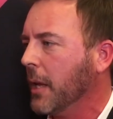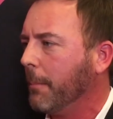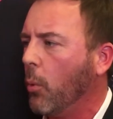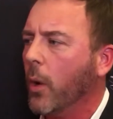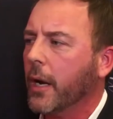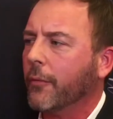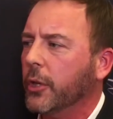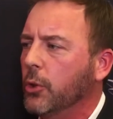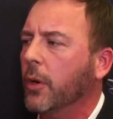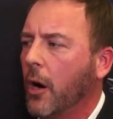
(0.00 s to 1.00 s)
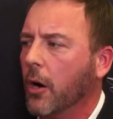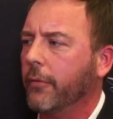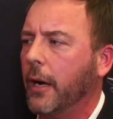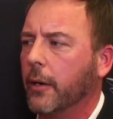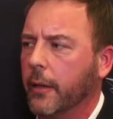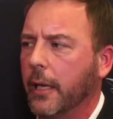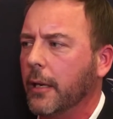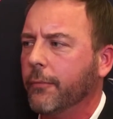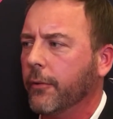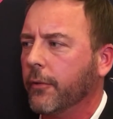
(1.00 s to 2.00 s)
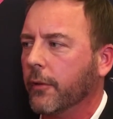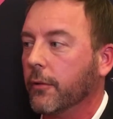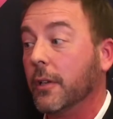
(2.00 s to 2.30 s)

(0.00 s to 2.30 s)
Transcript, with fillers: but whatever you carve out of that infrastructure